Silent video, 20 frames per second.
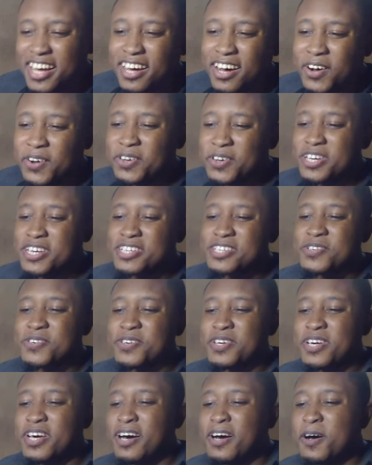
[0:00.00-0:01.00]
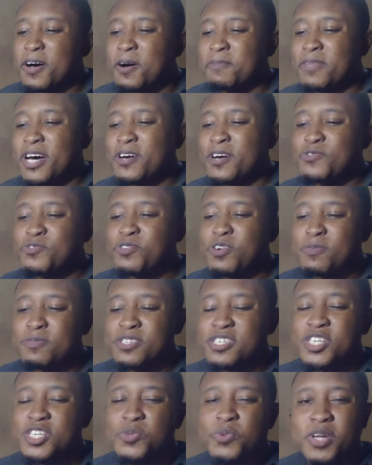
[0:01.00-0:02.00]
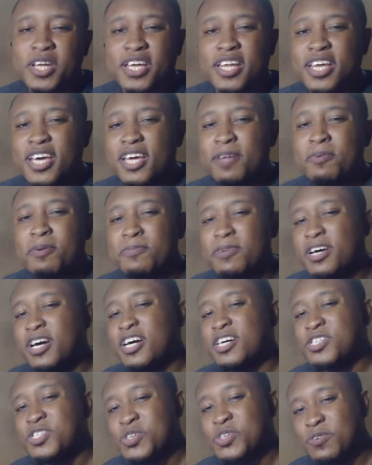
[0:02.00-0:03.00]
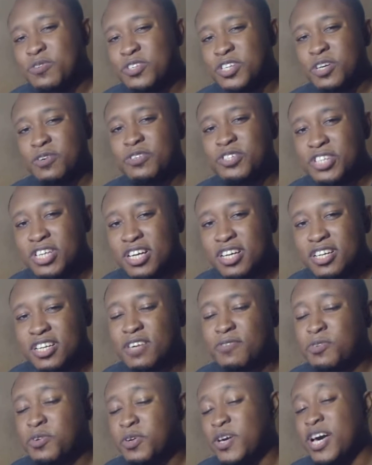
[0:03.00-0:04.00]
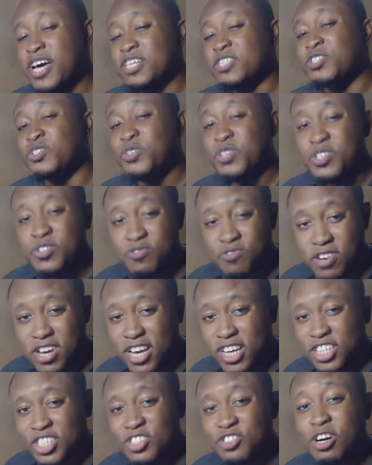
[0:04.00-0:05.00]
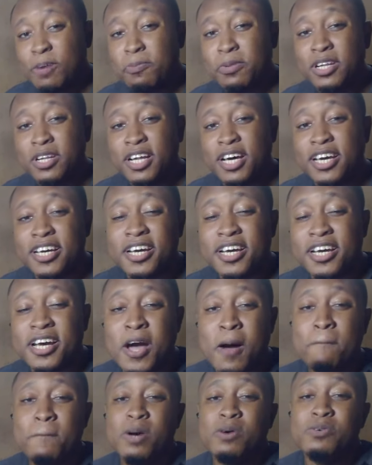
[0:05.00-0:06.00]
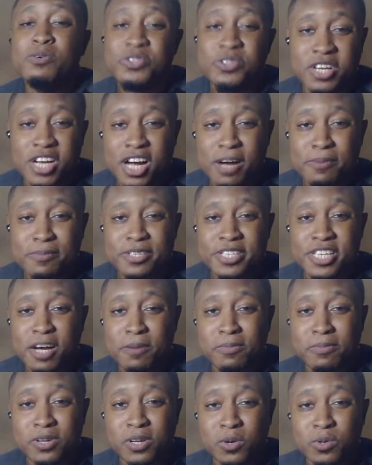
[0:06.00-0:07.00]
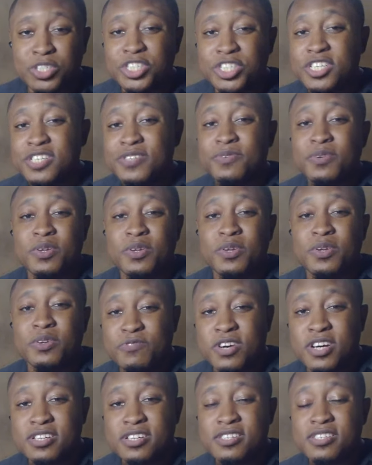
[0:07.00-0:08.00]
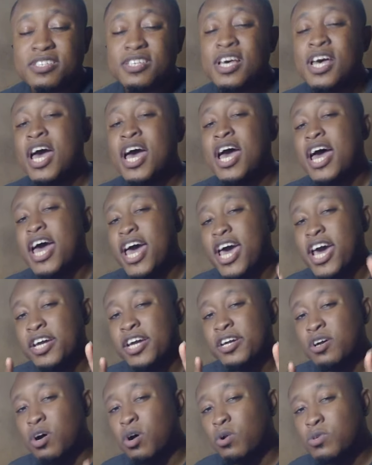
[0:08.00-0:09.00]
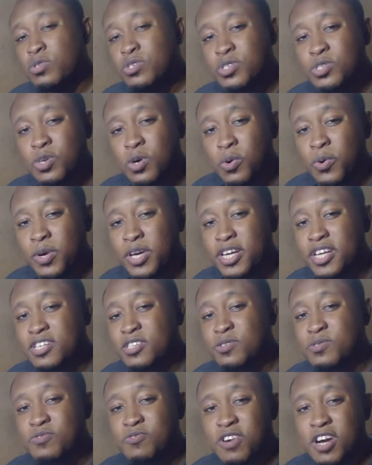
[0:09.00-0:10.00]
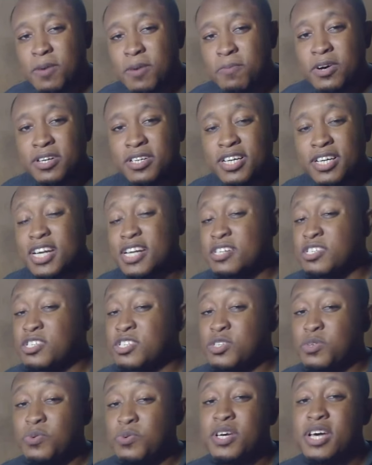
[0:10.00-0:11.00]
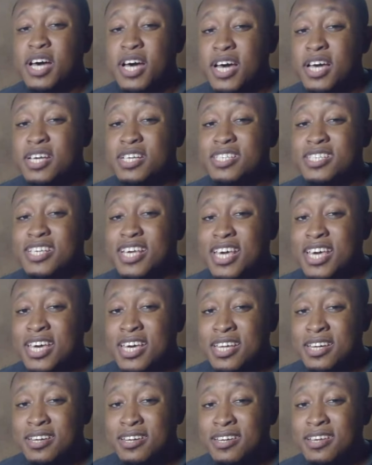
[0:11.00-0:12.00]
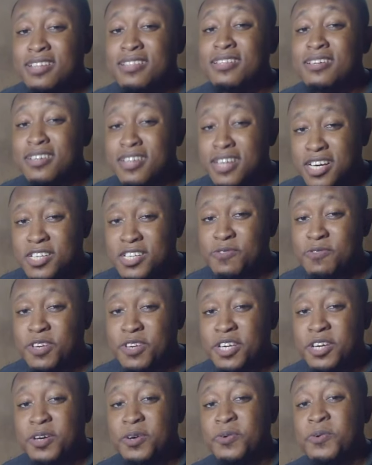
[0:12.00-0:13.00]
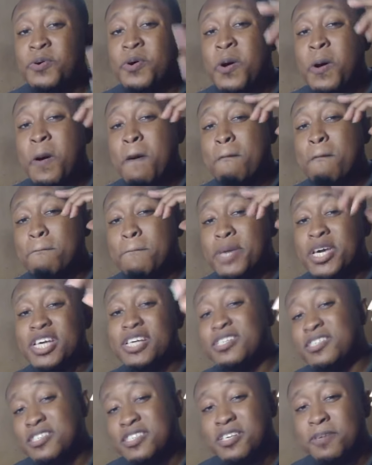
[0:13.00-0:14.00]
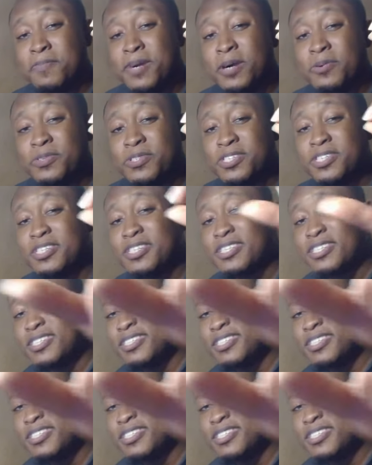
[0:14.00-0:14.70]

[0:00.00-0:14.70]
Okay, so that was from CS188. Remember, guys, go and check out the channel. If you guys enjoy this reaction, drop a like. Post your comments down below. Share this video with your friends. And also, hit that subscribe button, and I'll see you guys in the next video. Peace. I'm out.